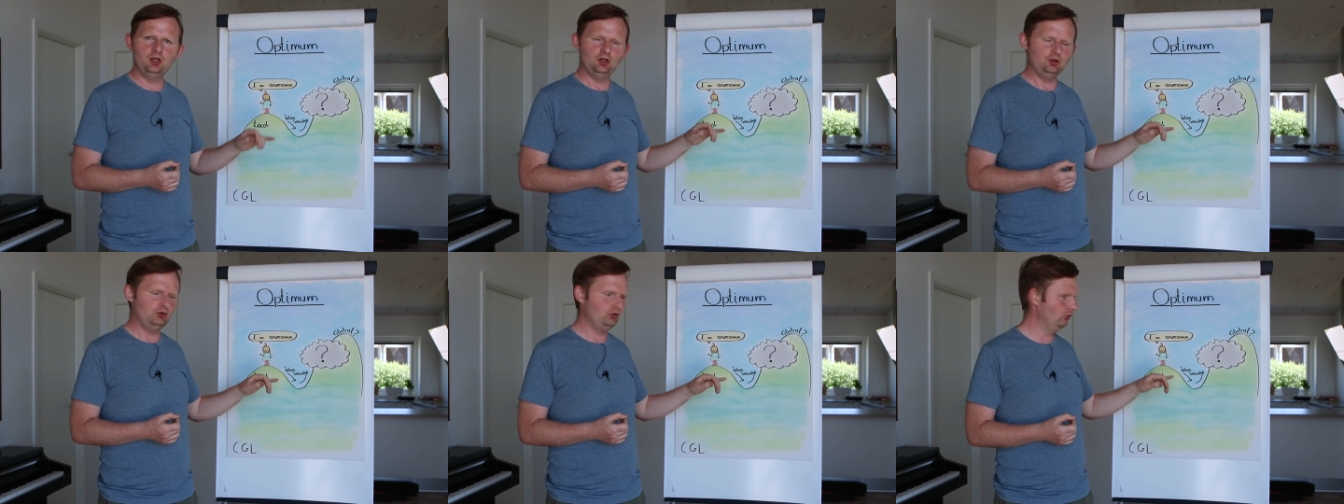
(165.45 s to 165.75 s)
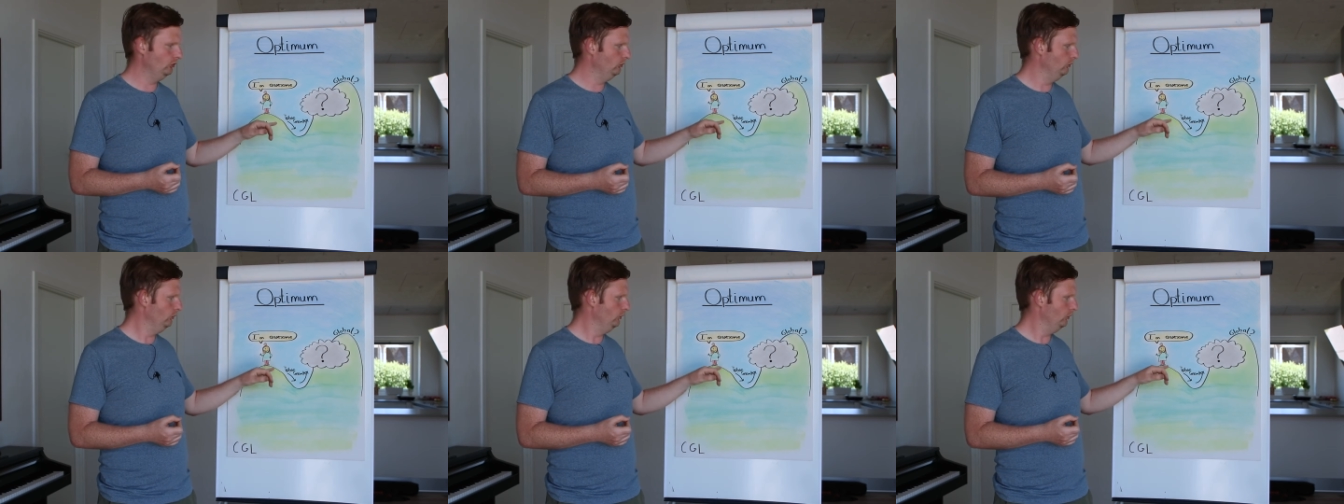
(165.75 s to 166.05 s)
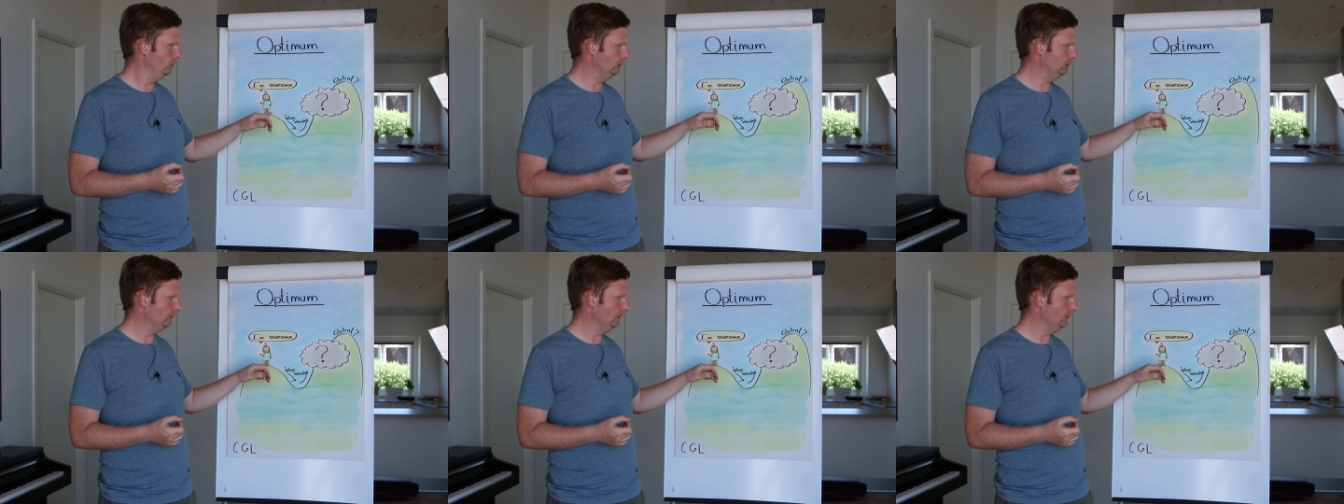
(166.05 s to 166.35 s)
to
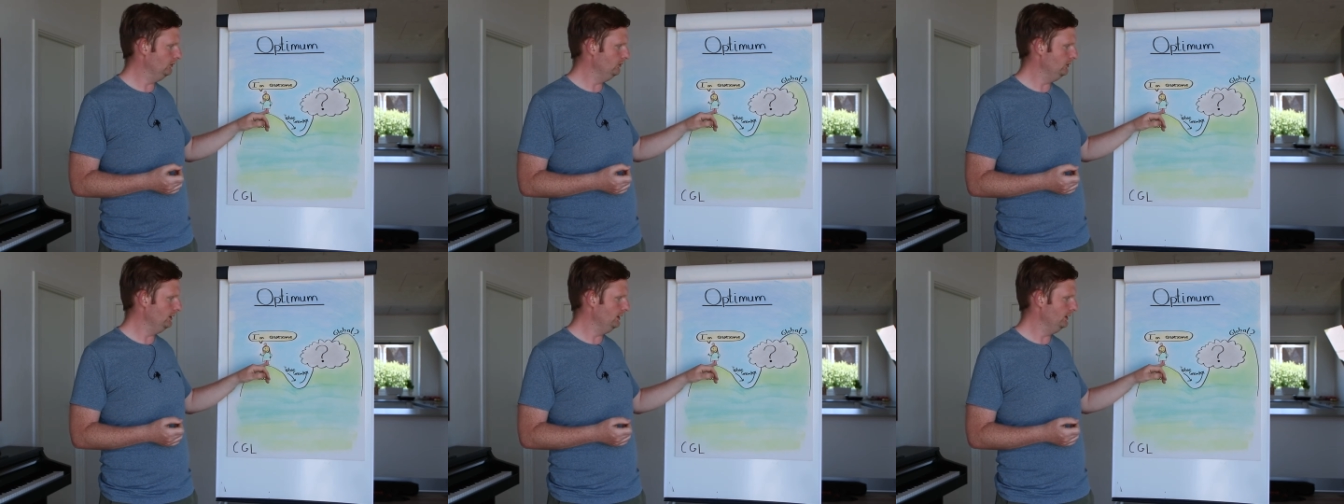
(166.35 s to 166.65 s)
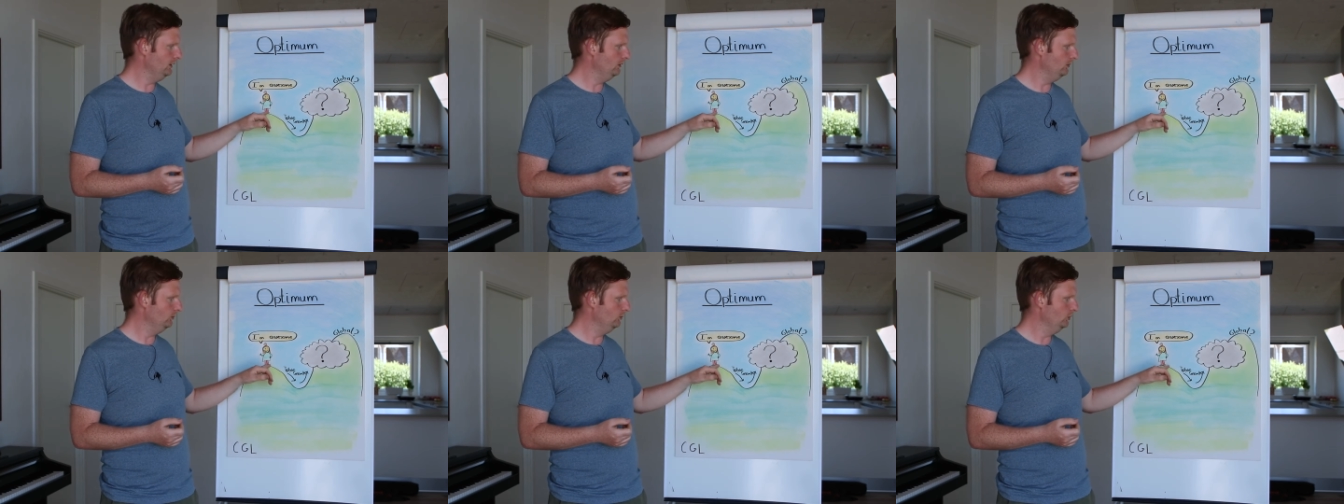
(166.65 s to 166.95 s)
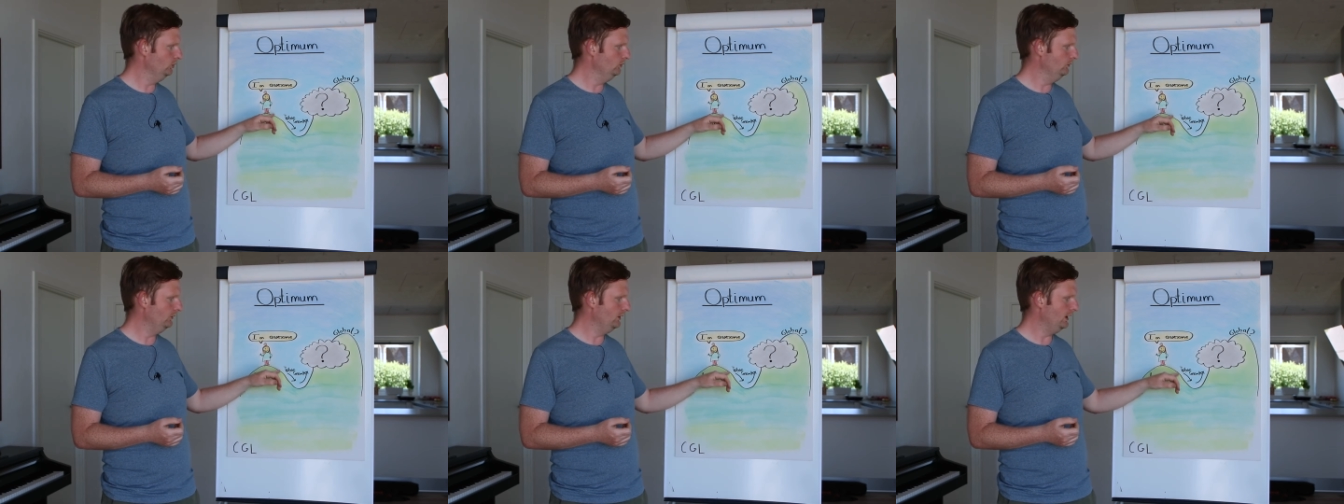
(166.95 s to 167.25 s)
slowly
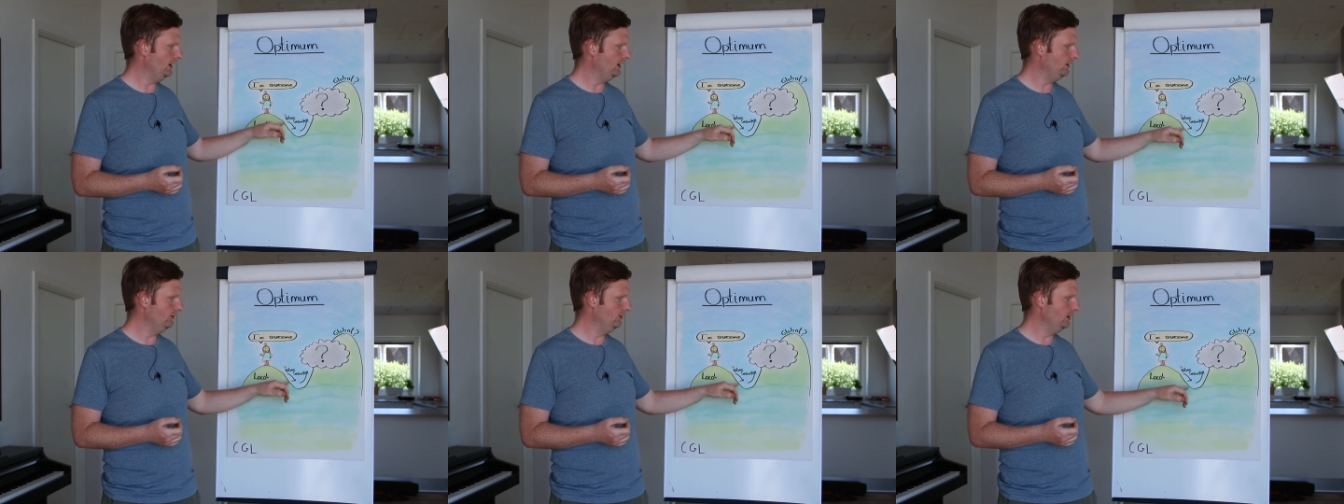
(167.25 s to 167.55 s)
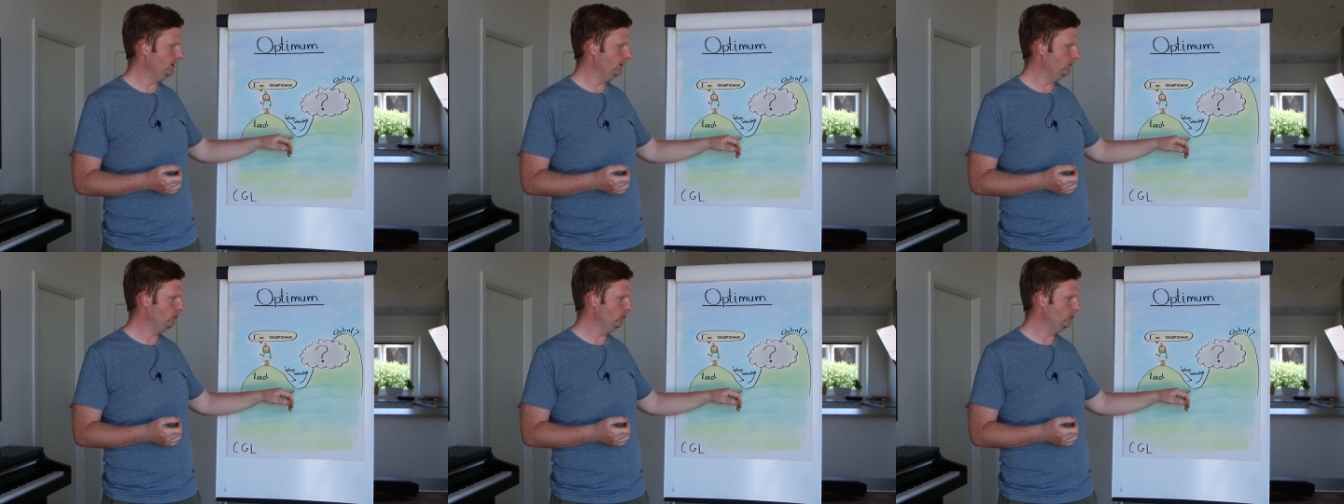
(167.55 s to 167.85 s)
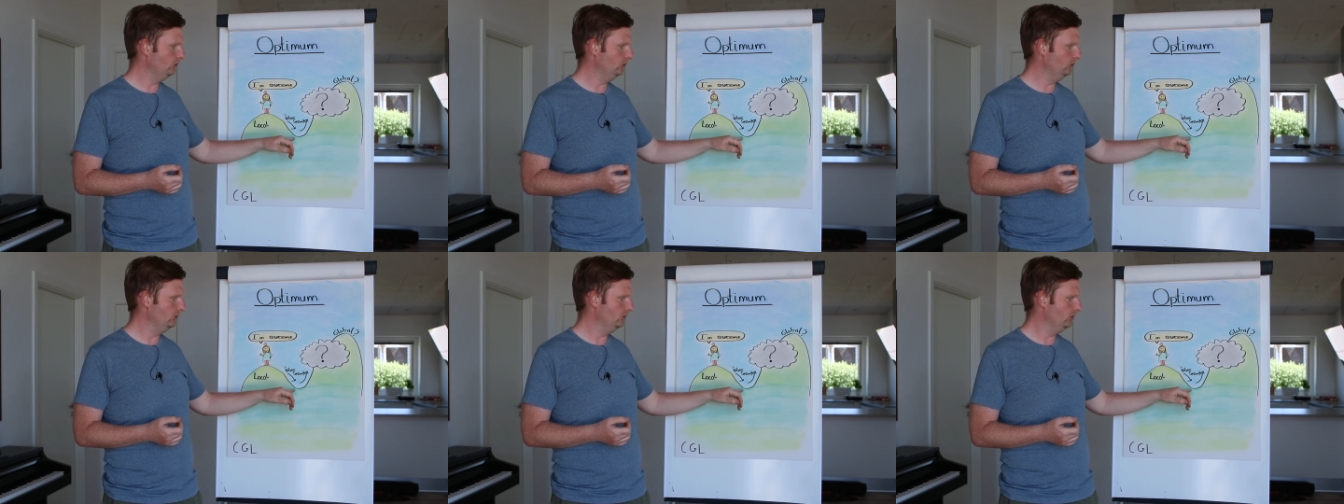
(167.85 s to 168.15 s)
move down
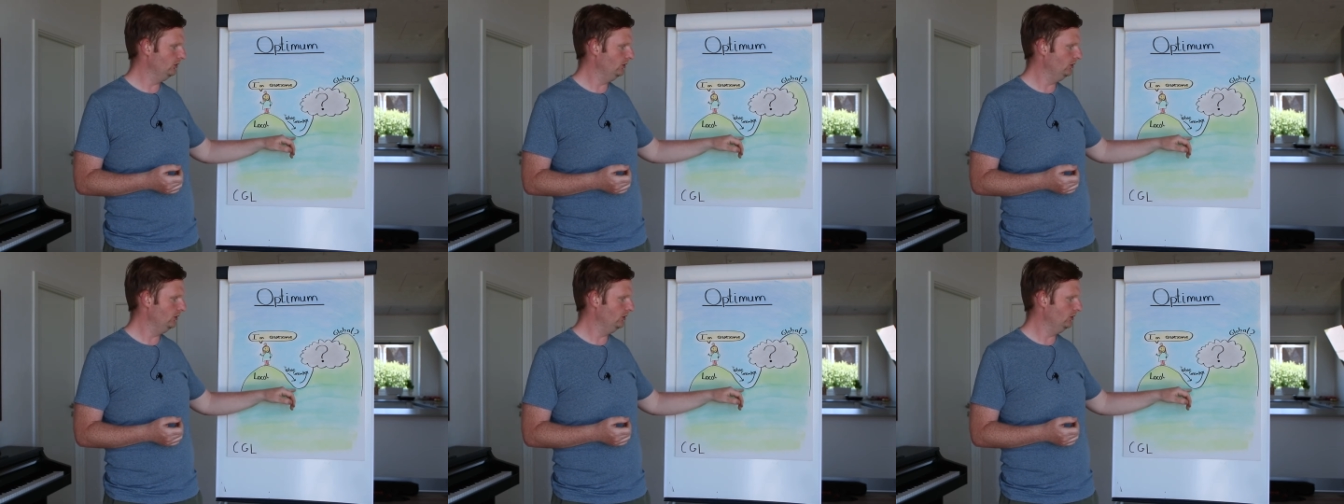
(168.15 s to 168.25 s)
into